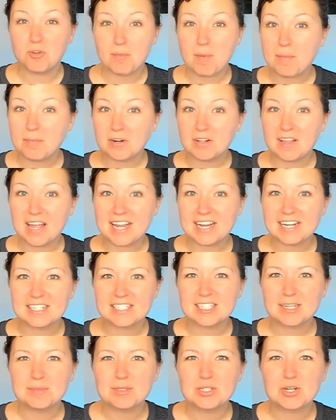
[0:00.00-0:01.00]
Remember to like and
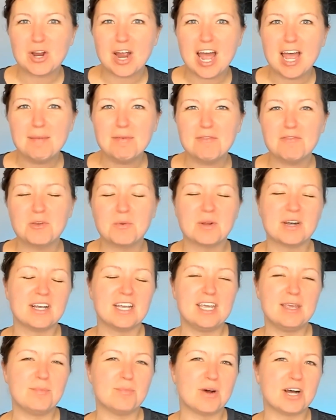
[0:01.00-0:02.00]
subscribe if you want to
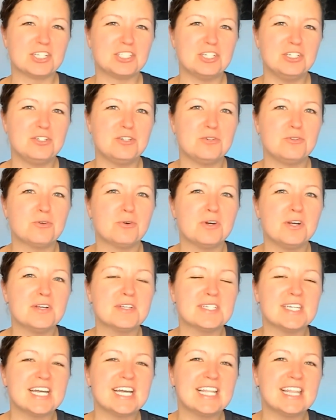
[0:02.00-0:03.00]
keep watching
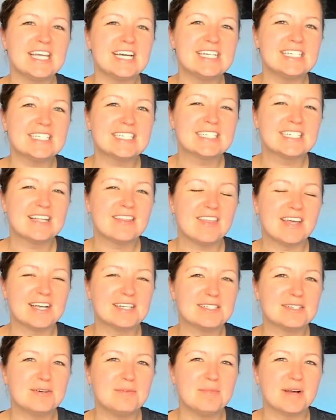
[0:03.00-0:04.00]
tutorials like this.
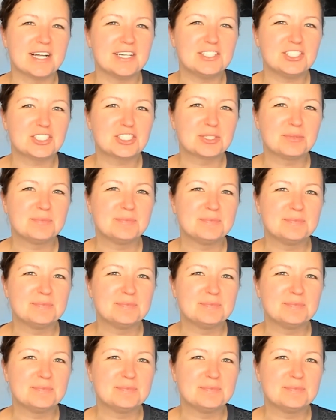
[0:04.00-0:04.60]
Thanks so much.